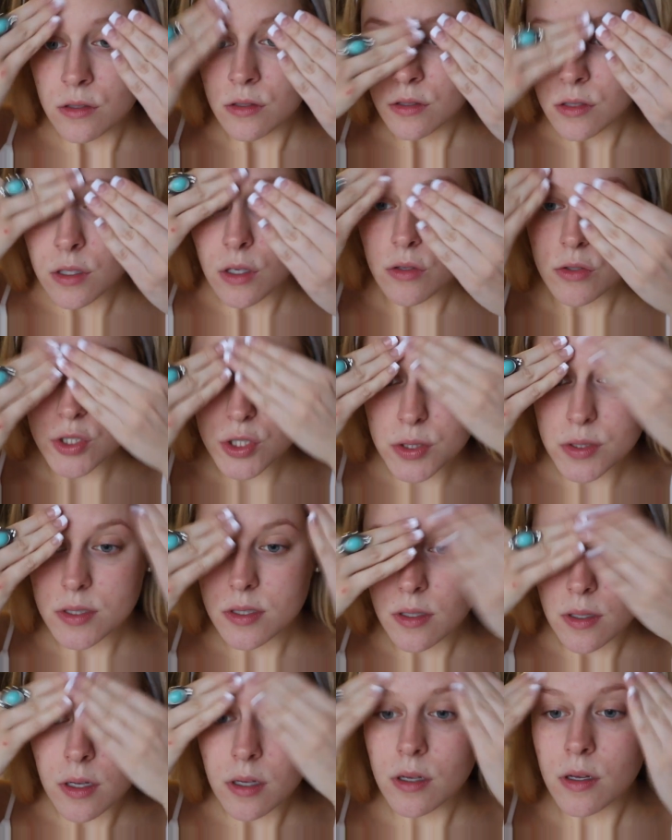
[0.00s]
So
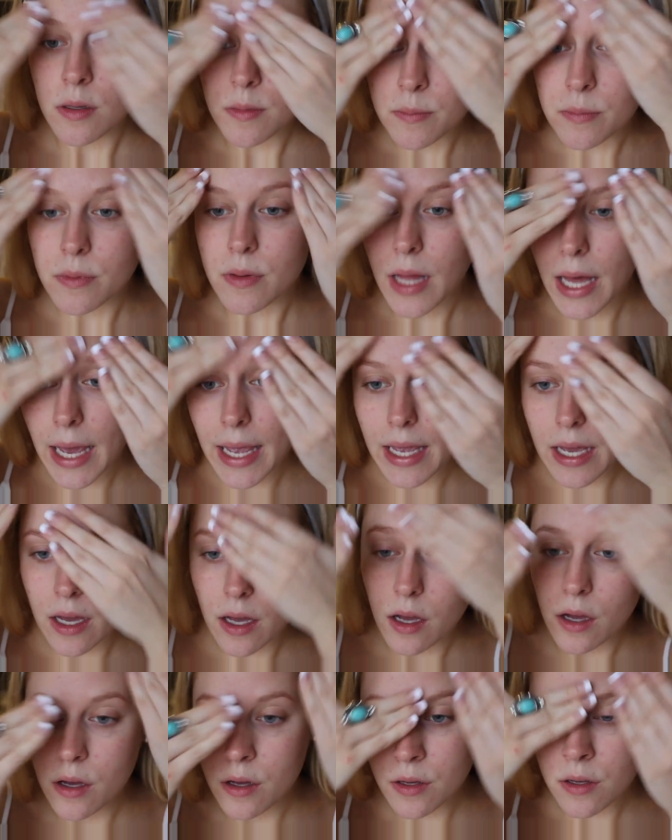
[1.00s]
just apply it
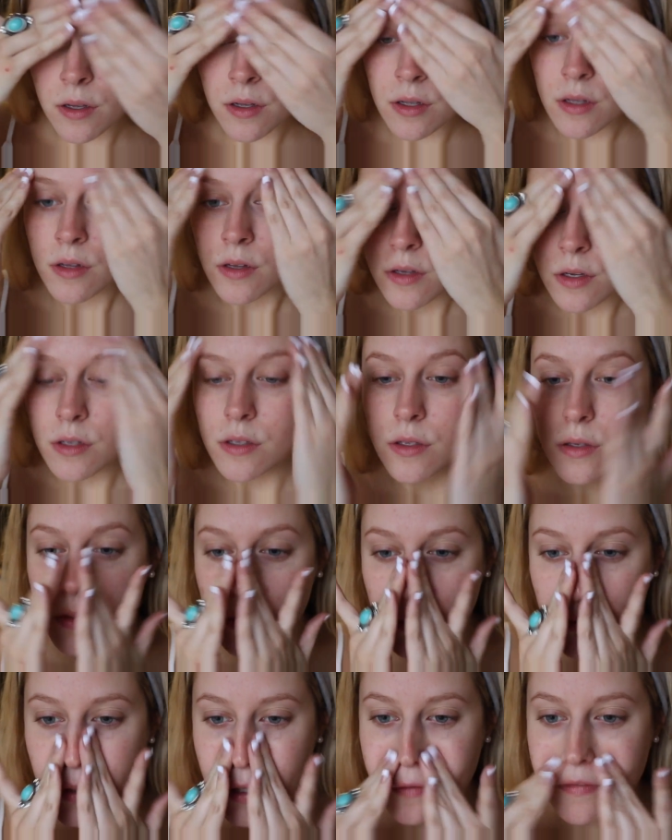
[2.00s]

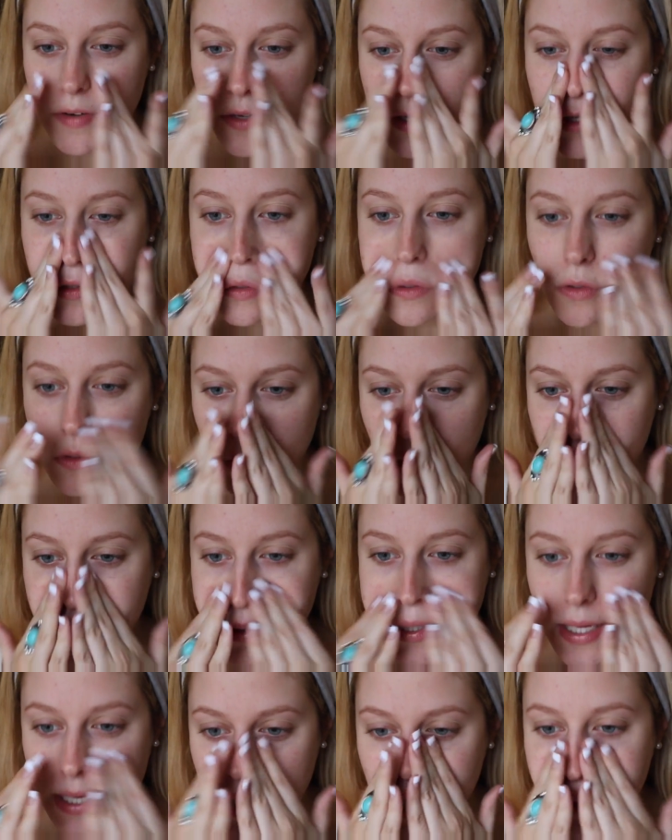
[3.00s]
wherever you
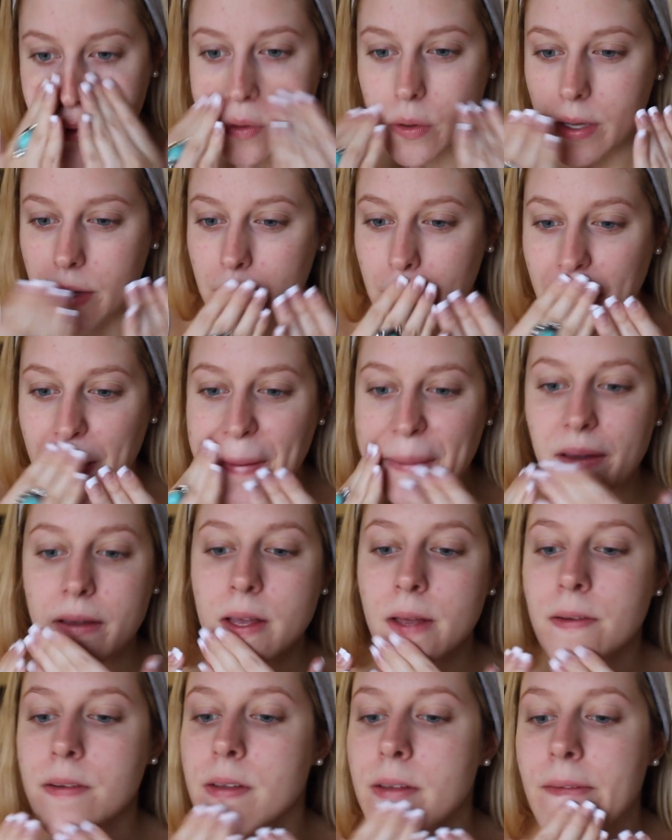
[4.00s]
normally get oily.
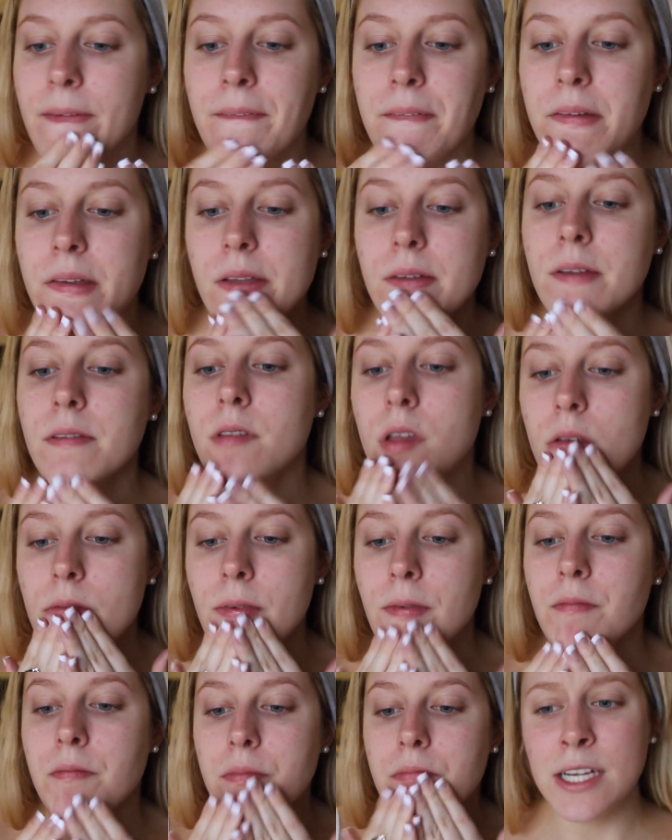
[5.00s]

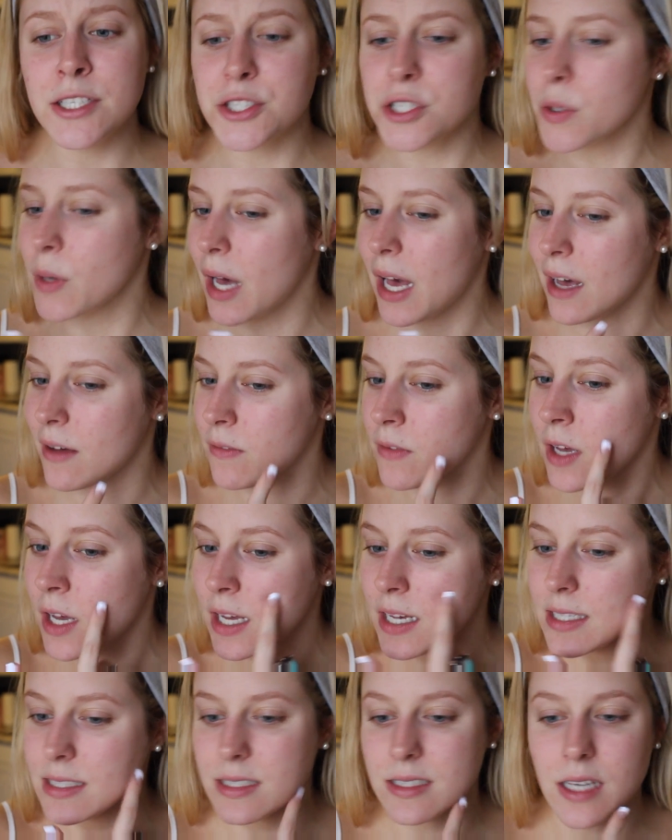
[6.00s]
I do have
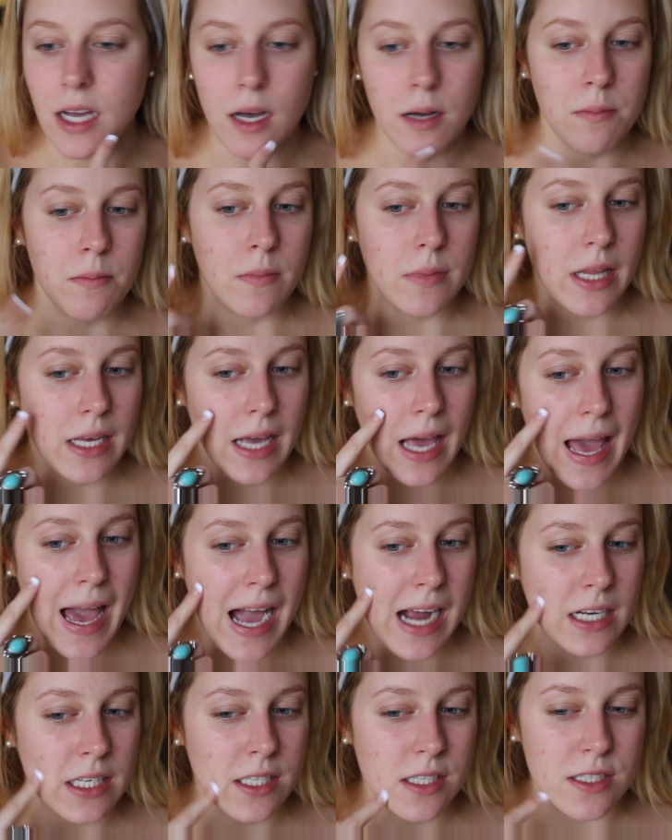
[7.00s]
some like
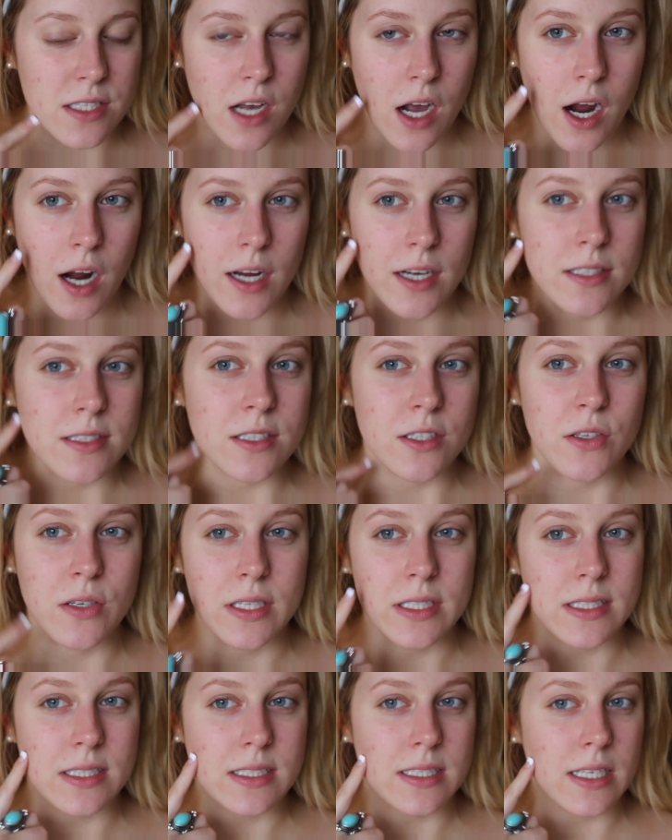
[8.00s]
acne scars, you
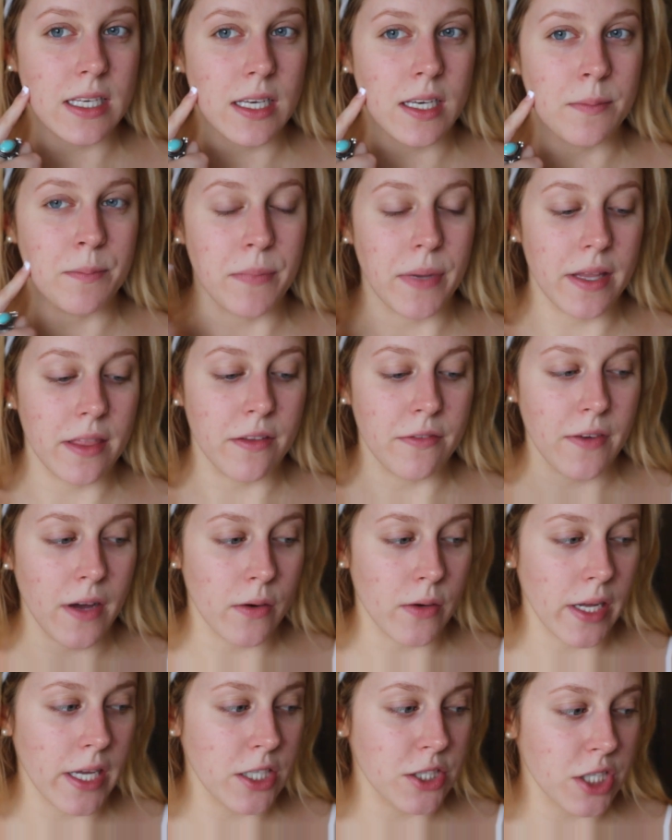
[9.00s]
can see, but the
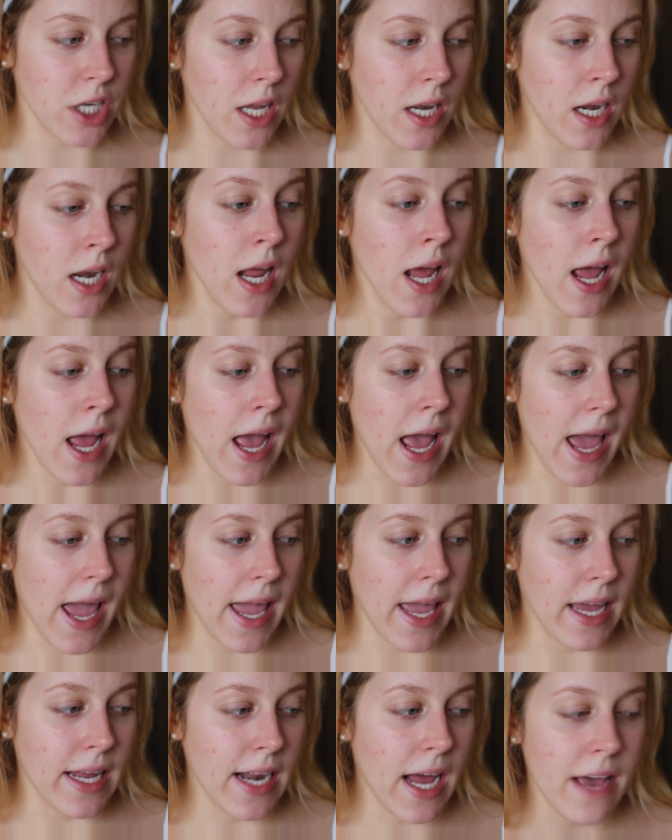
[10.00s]
foundation,
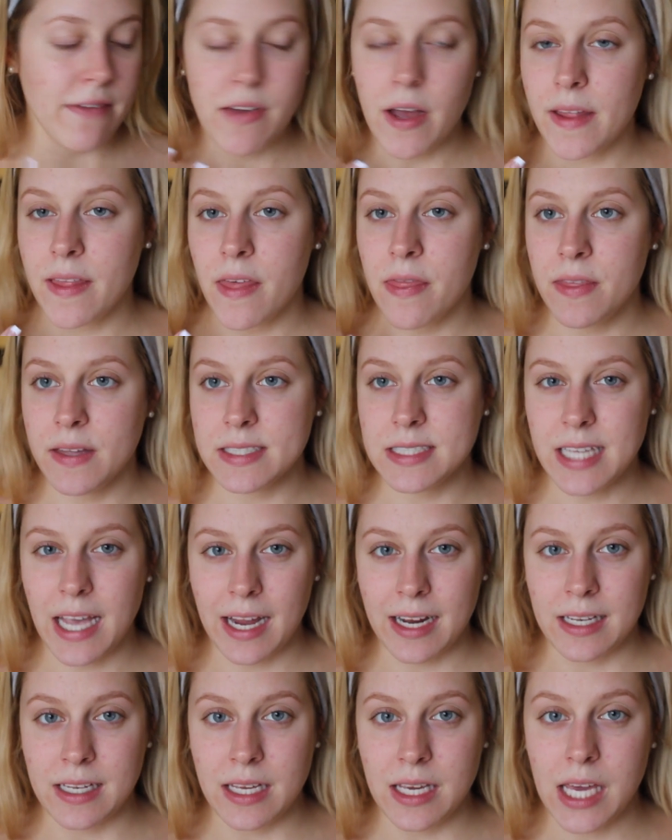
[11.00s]
and I find that this
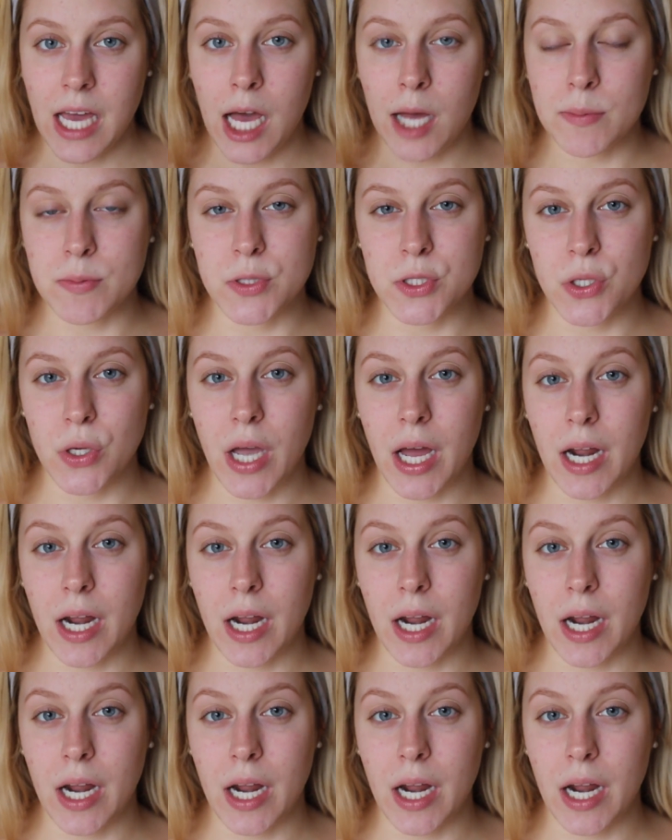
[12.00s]
technique helps to